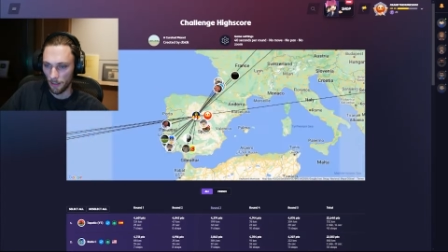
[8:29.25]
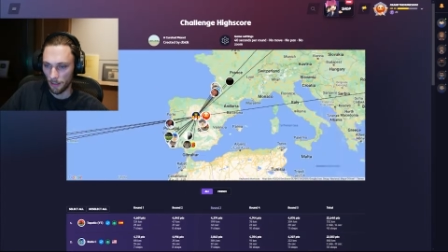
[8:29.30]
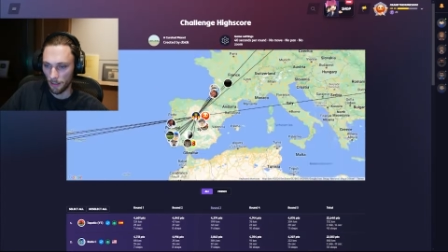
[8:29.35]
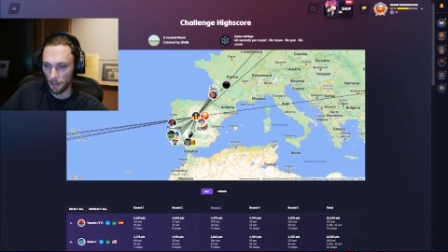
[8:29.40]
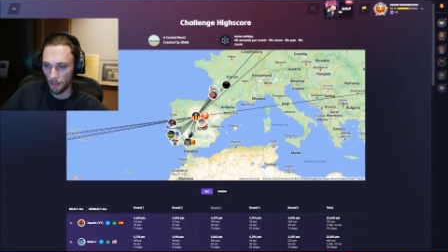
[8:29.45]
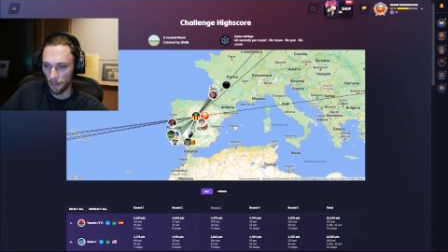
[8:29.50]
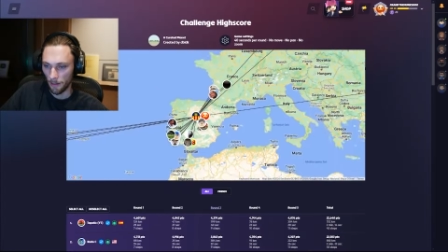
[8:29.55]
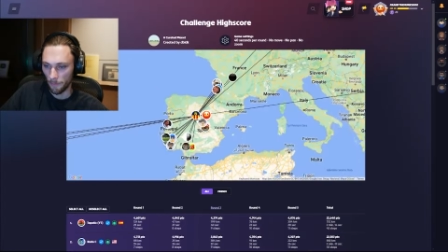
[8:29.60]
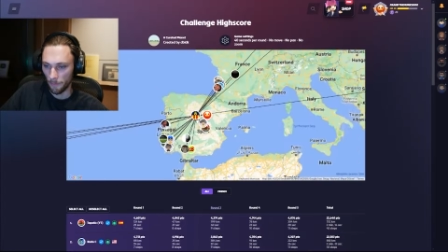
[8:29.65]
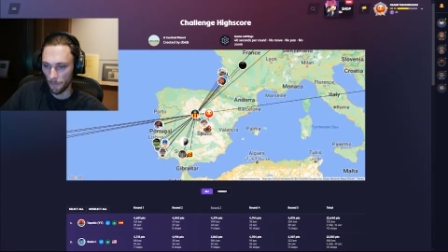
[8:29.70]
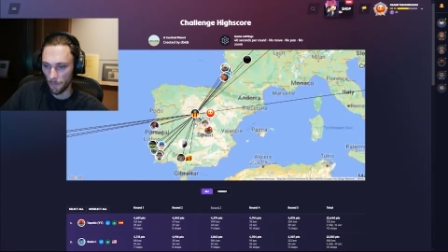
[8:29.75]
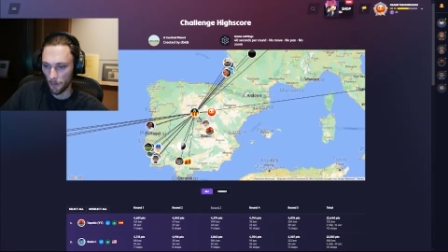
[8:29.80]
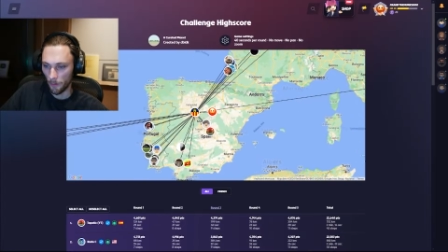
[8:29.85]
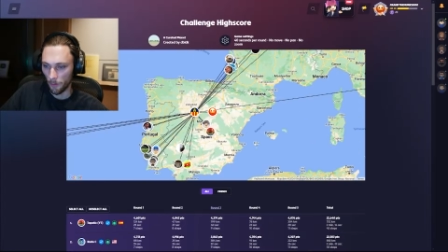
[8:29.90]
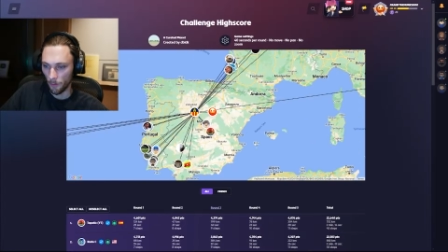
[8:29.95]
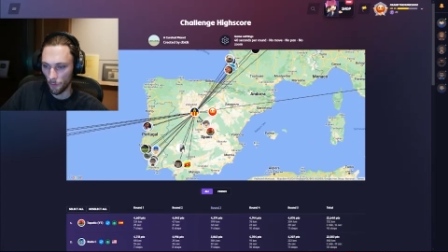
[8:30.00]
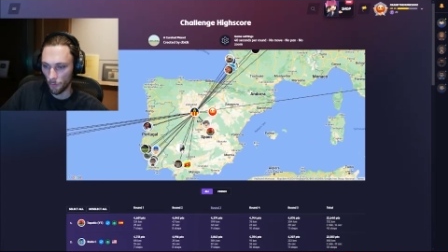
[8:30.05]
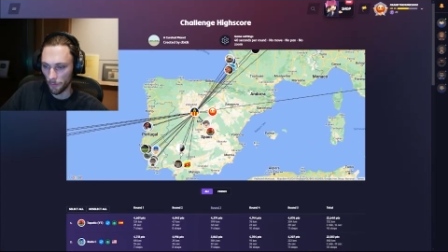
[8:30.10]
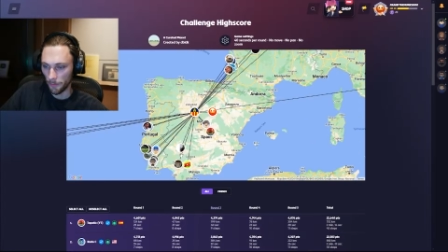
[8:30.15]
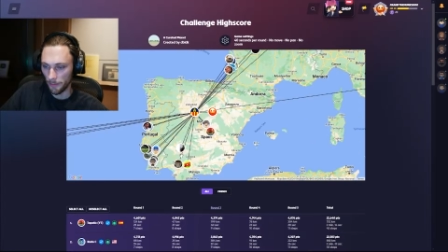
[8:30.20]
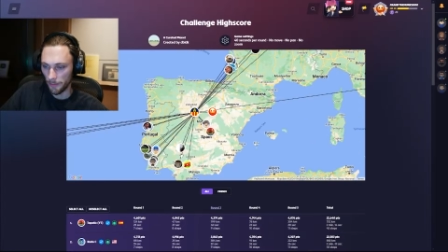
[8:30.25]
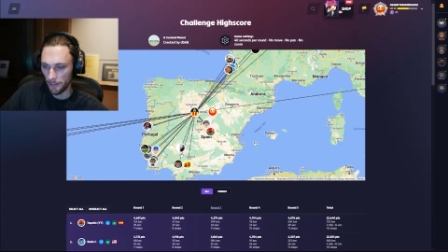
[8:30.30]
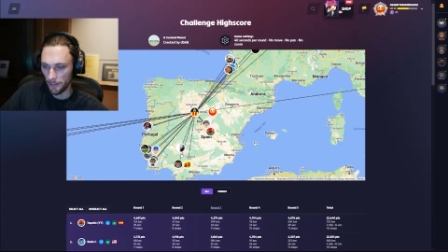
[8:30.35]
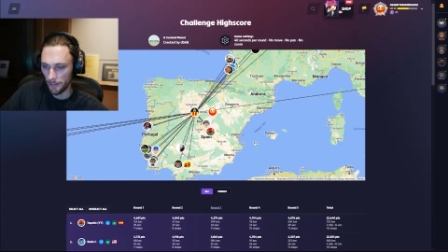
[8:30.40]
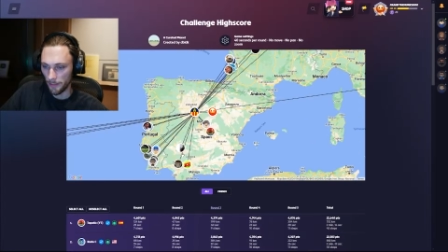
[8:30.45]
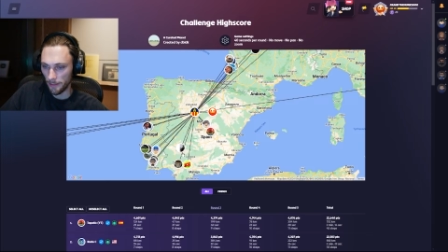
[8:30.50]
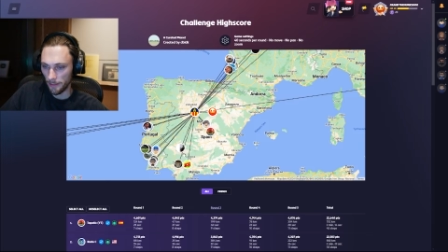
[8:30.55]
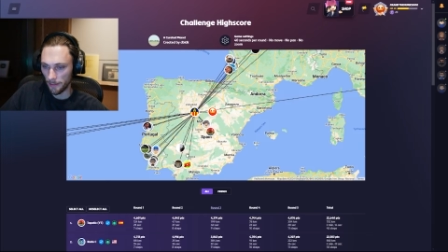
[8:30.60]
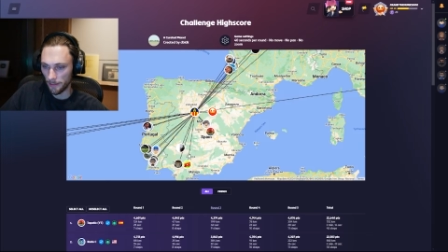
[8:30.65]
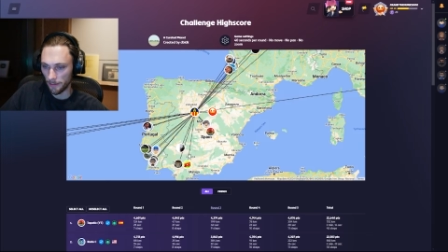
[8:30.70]
Um,
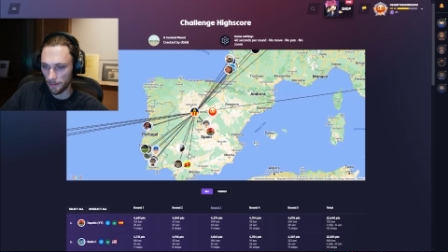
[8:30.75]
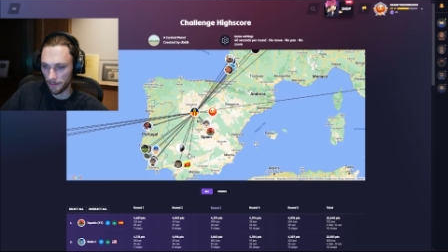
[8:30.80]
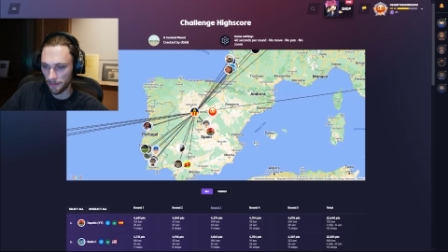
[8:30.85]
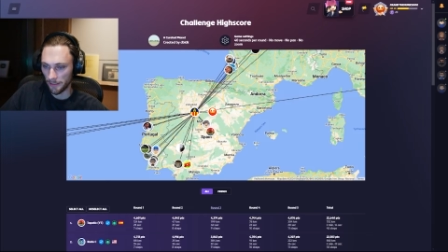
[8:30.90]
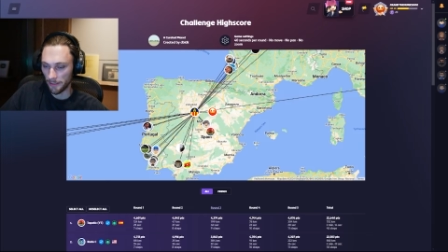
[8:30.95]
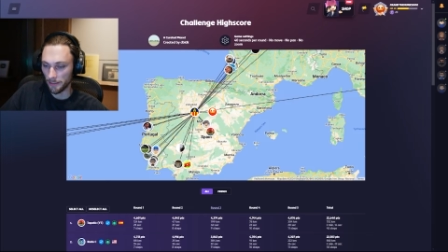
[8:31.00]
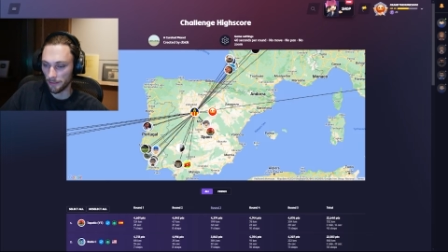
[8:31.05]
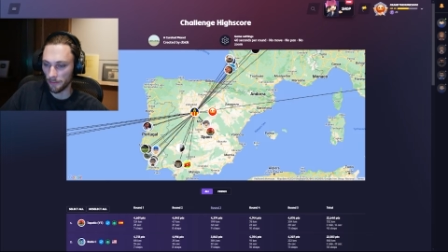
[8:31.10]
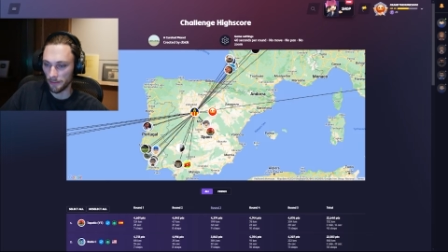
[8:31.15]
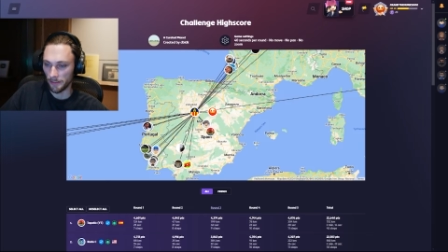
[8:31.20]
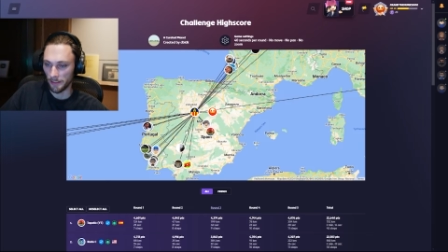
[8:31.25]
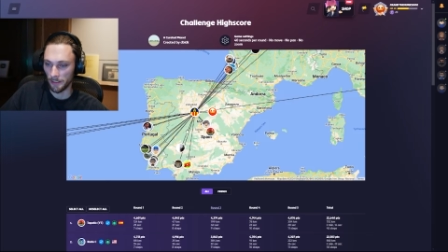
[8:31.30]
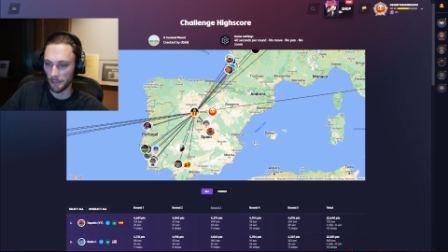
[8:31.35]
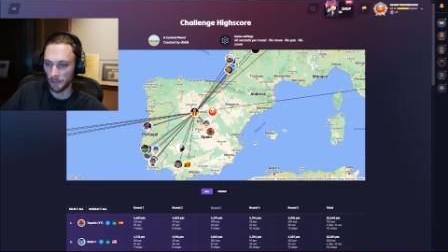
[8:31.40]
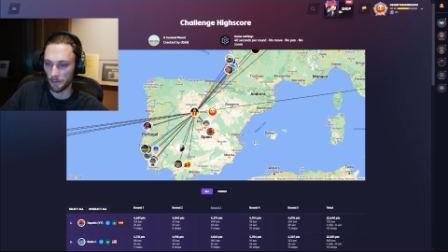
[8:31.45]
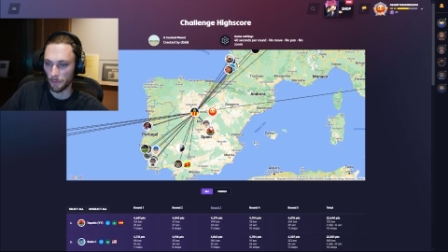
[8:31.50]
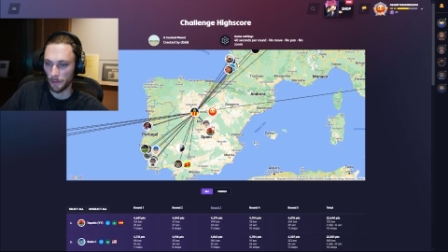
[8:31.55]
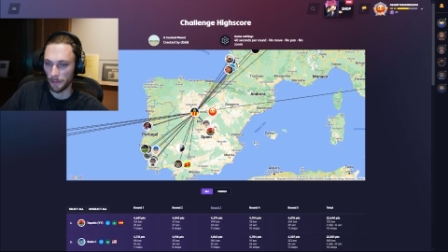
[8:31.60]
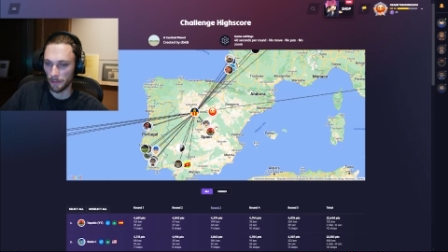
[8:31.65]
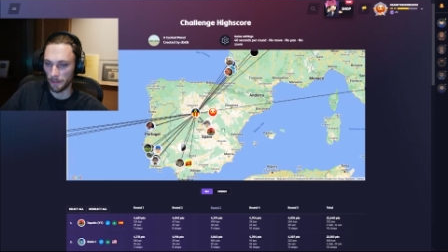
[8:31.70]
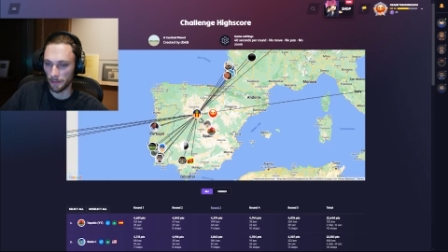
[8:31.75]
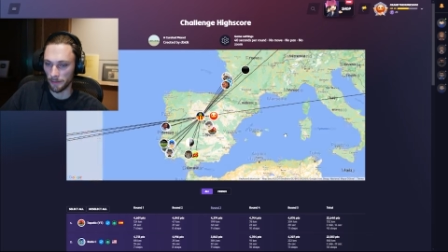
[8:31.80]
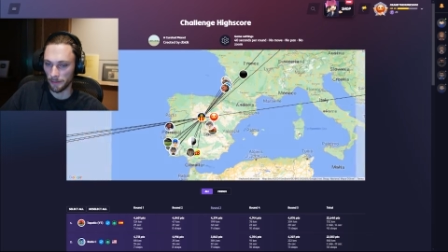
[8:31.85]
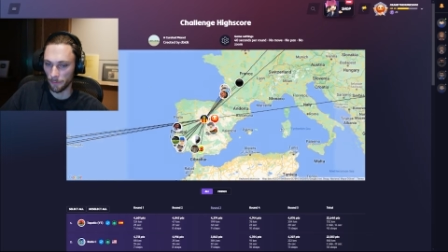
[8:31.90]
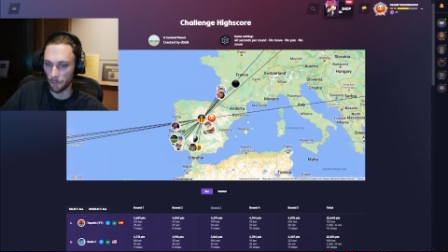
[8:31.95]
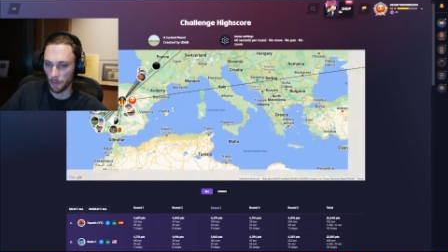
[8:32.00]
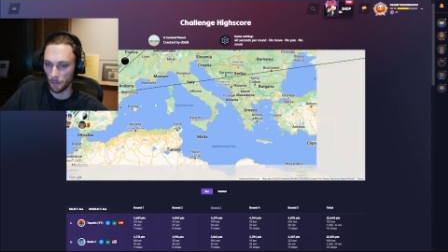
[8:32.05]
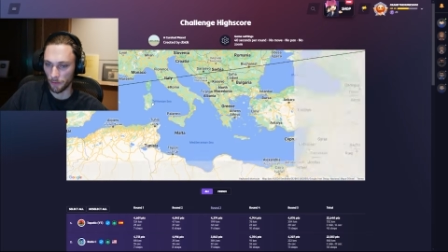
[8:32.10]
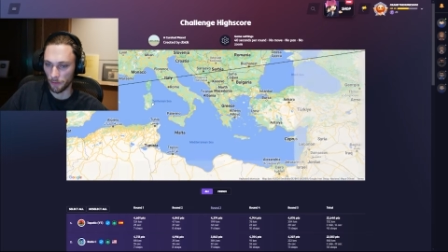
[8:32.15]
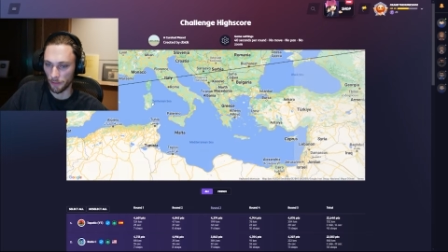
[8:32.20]
only six of us getting Spain here. Did
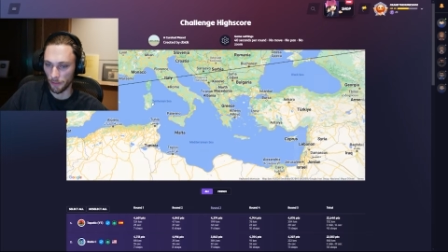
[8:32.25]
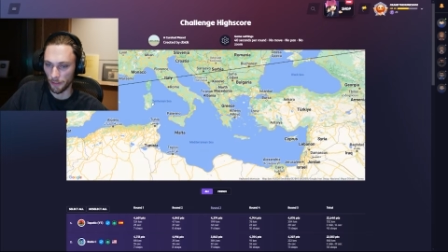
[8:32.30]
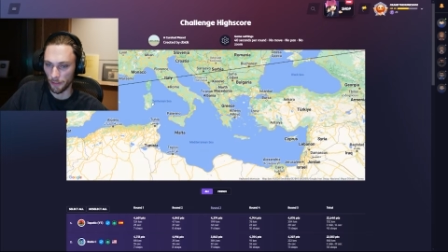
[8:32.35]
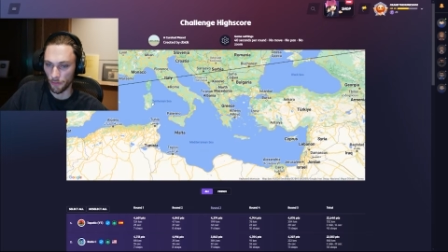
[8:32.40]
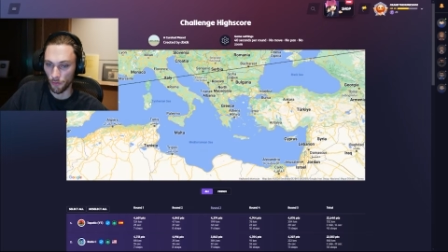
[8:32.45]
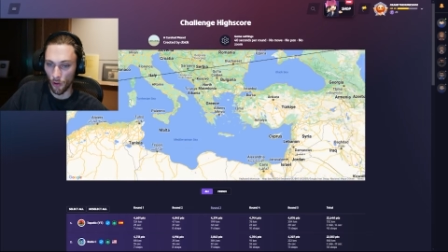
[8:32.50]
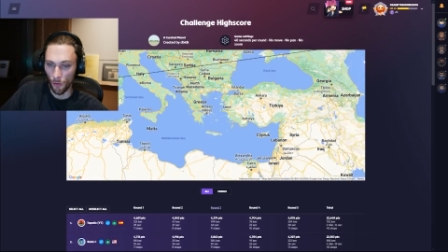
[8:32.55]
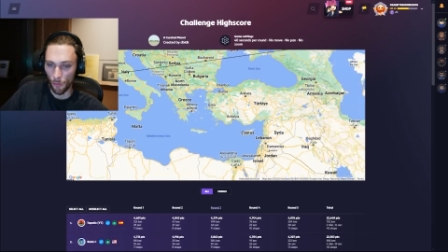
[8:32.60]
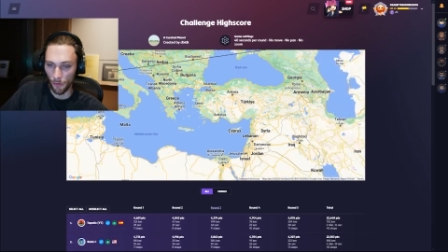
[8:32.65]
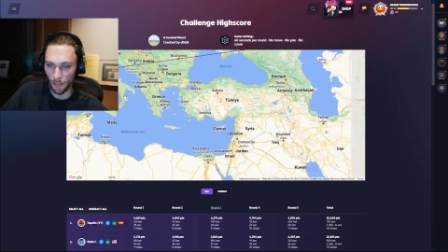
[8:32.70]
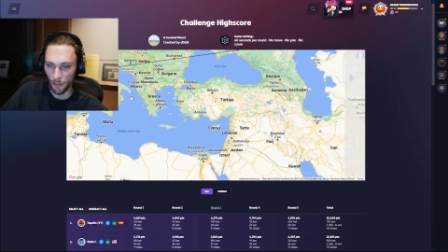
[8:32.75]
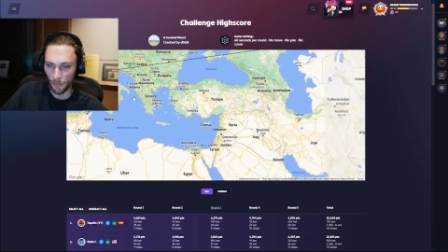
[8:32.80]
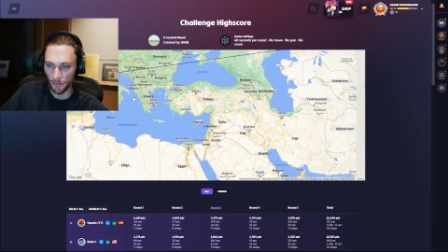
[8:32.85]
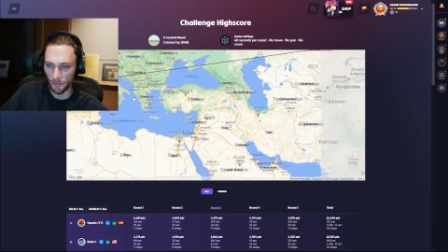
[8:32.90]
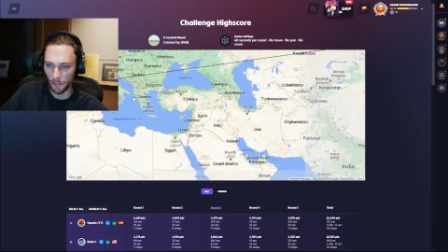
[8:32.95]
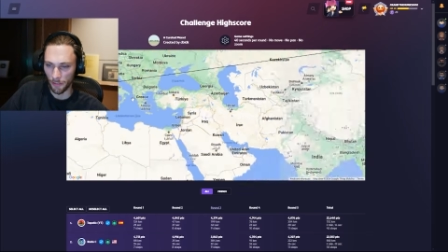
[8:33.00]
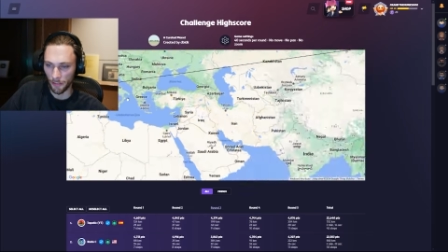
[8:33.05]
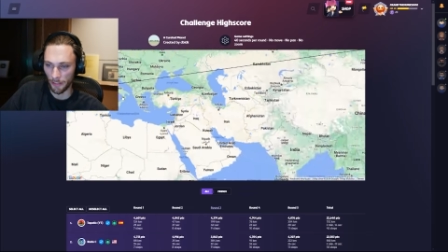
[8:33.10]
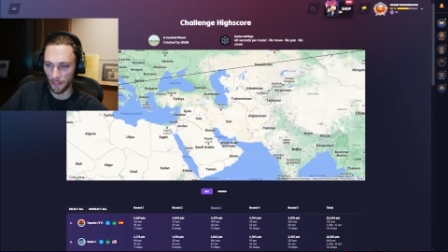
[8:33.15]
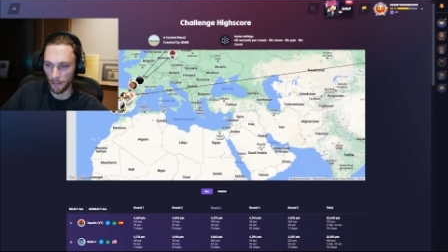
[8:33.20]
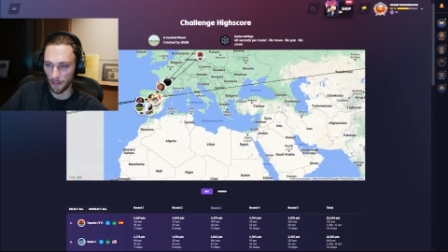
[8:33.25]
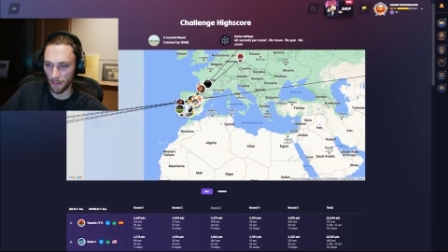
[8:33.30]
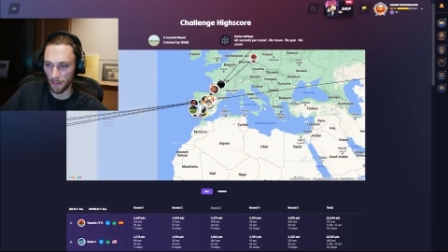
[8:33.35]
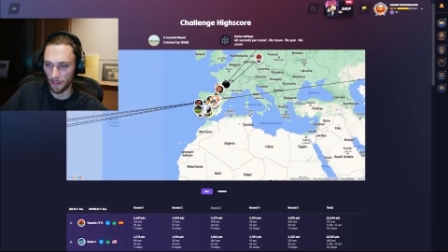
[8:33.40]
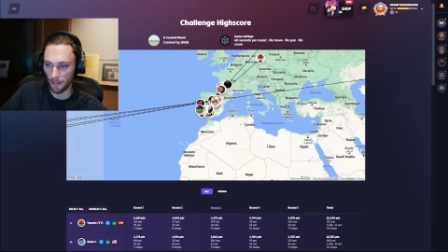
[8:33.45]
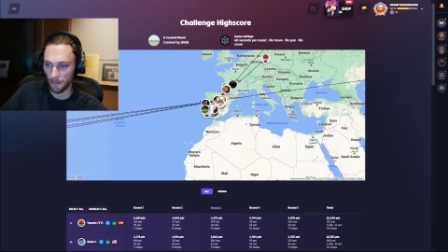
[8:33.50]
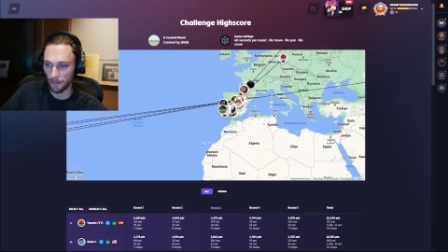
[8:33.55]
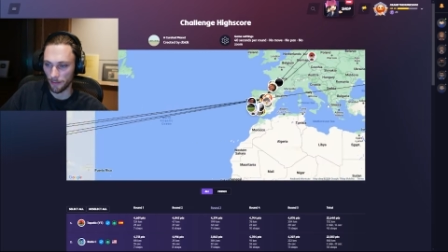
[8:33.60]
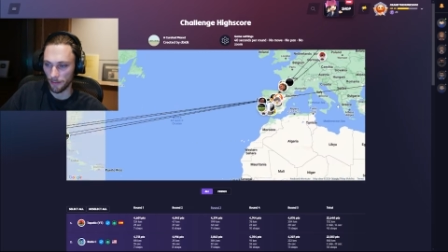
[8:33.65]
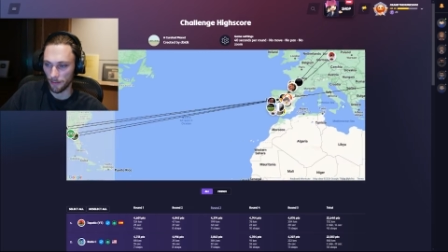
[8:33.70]
anyone go Turkey? No one goes Turkey on that.